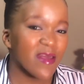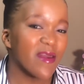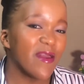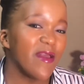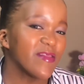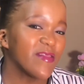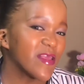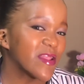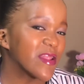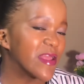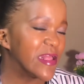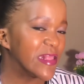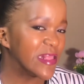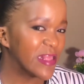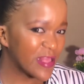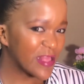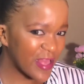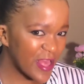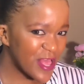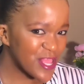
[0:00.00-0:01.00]
it's an
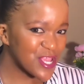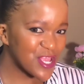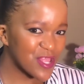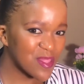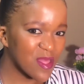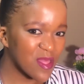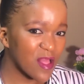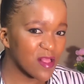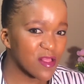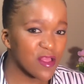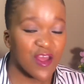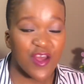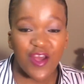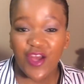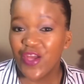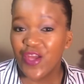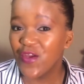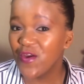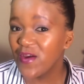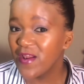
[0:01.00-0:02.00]
indication that
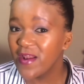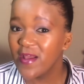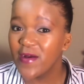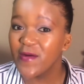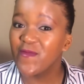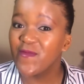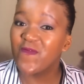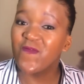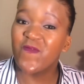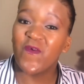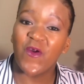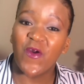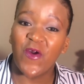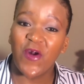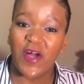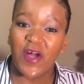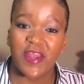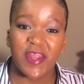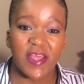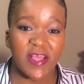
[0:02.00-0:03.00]
your love for
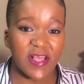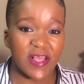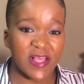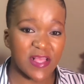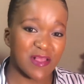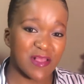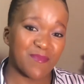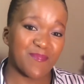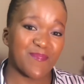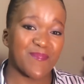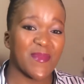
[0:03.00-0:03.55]
God is